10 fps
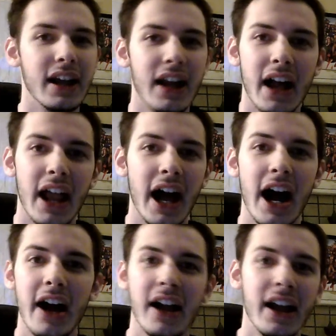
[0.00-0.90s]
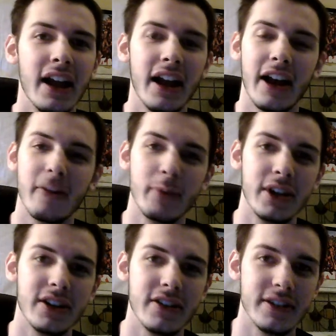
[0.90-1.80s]
I, I've been
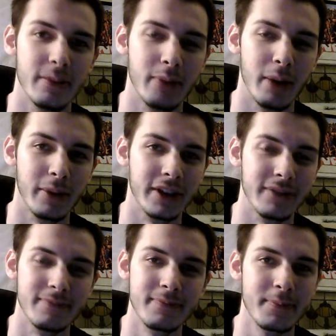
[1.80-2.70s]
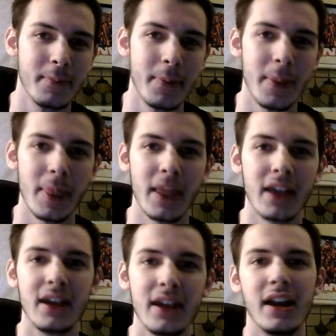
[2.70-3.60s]
hearing you, pumpkin.
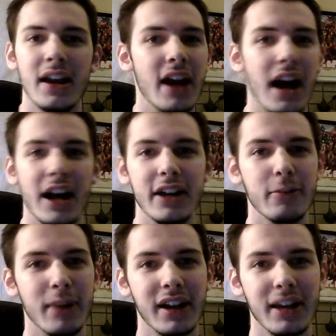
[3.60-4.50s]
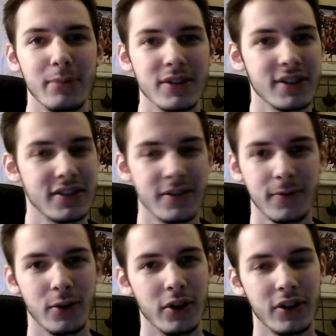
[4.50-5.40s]
I hear gamer
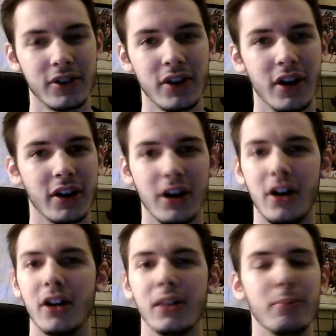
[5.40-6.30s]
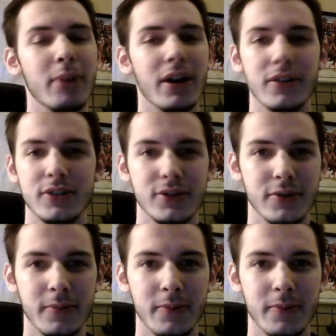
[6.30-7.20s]
64 talk all about you,
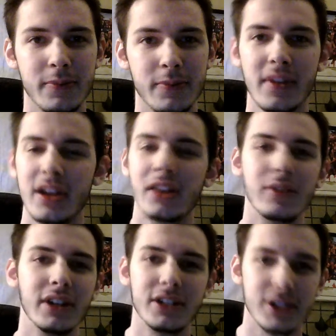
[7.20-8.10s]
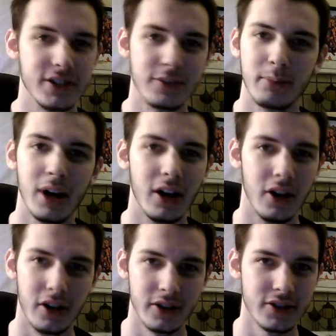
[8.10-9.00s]
and it really touches my
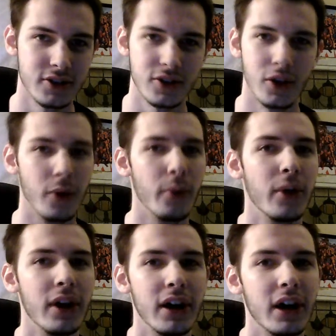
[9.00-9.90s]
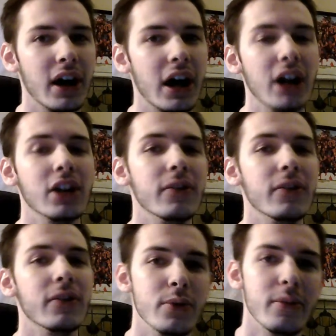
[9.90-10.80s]
heart, so I love
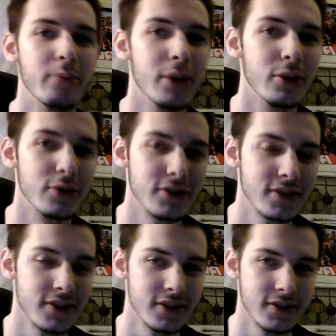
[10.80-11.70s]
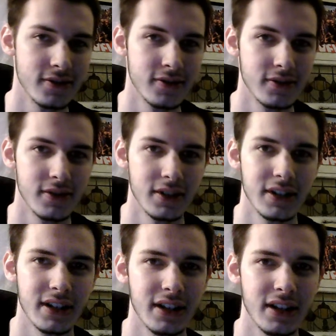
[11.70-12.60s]
you the most.
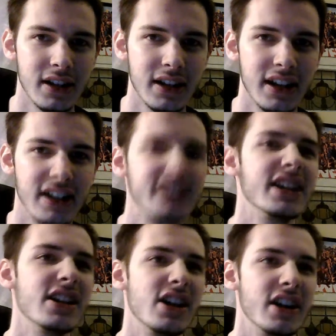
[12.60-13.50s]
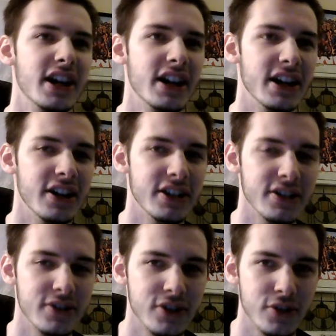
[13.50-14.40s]
Now get on out of here, you
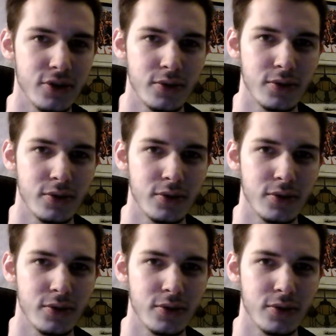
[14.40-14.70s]
two.